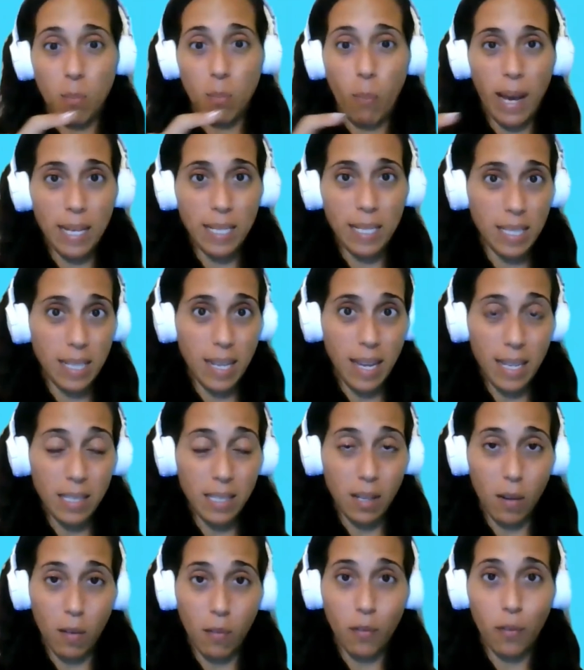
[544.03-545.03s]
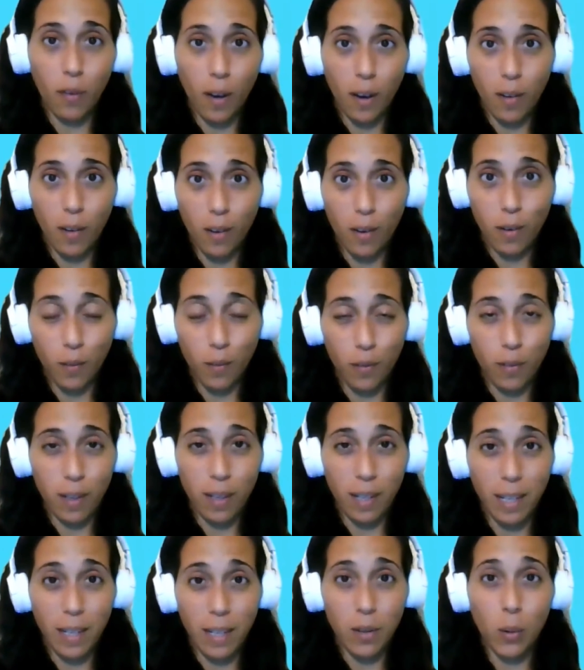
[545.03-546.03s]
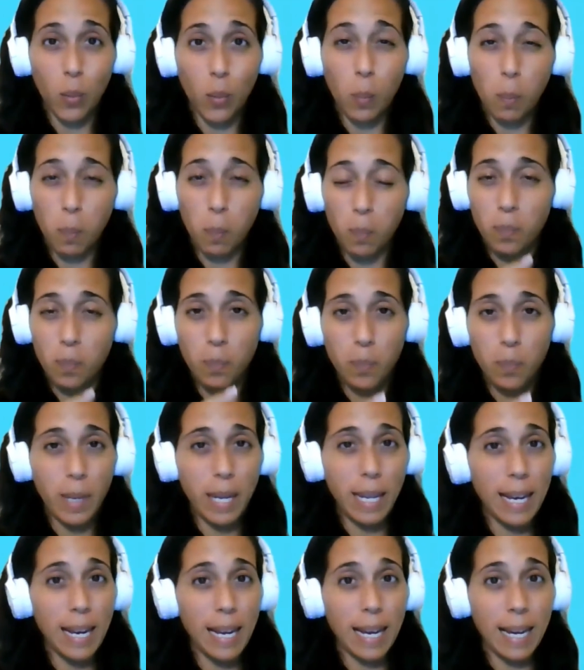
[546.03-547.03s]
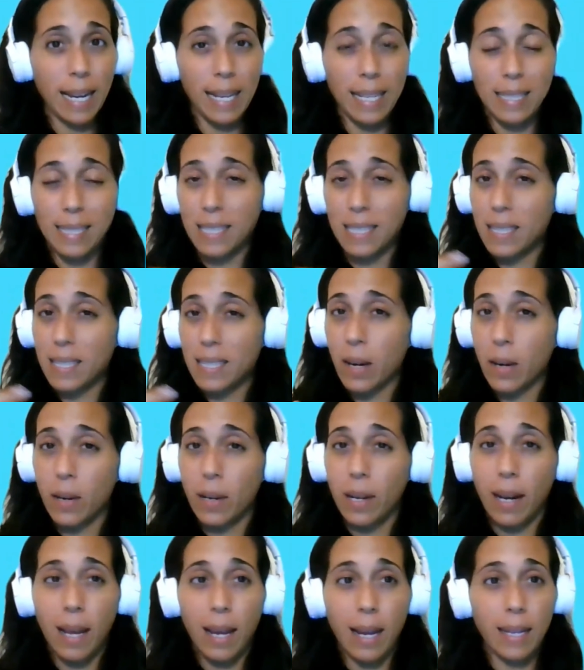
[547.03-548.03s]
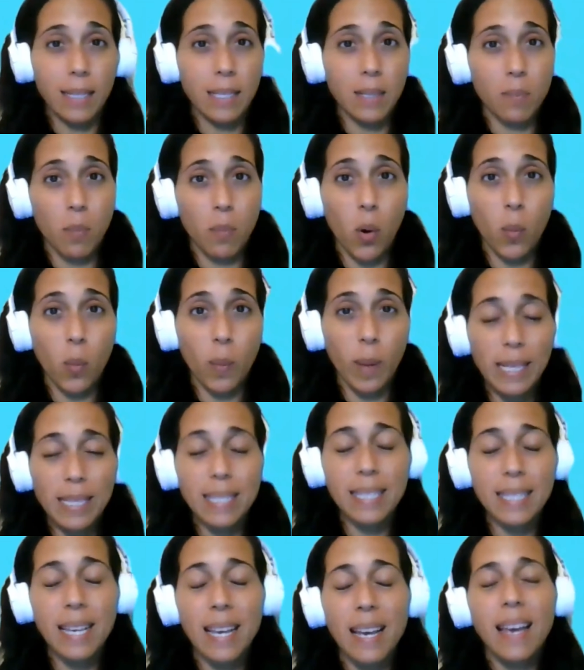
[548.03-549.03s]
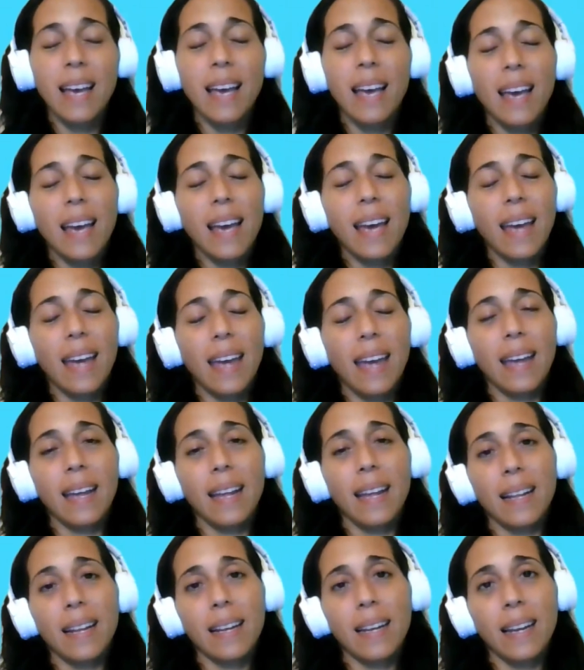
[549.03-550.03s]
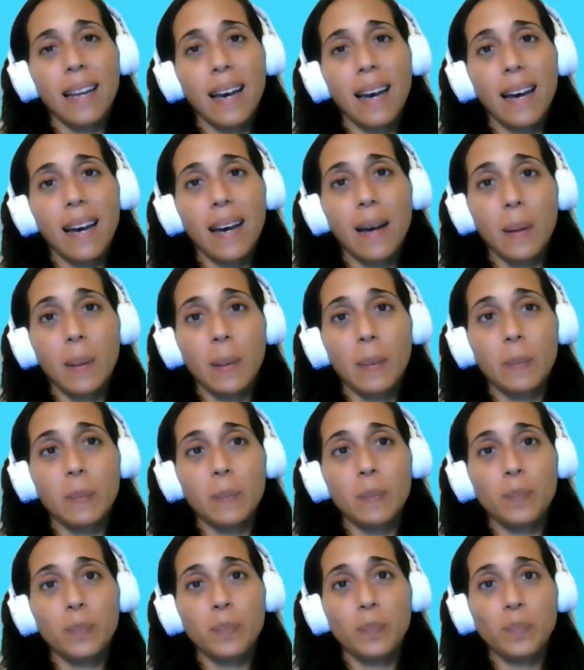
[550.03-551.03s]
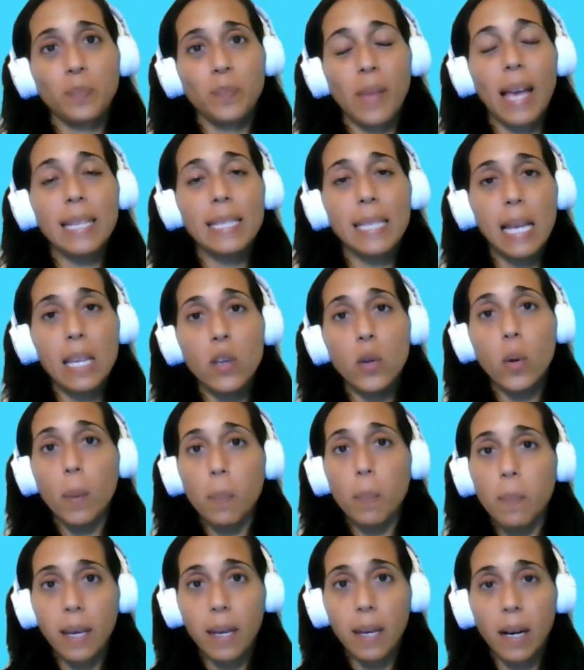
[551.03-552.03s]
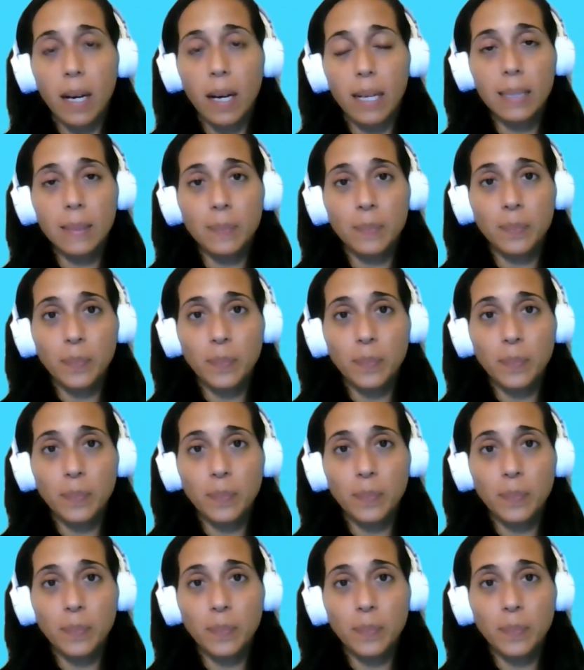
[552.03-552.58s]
past days of little be light, share light moments. And I send you a big hug.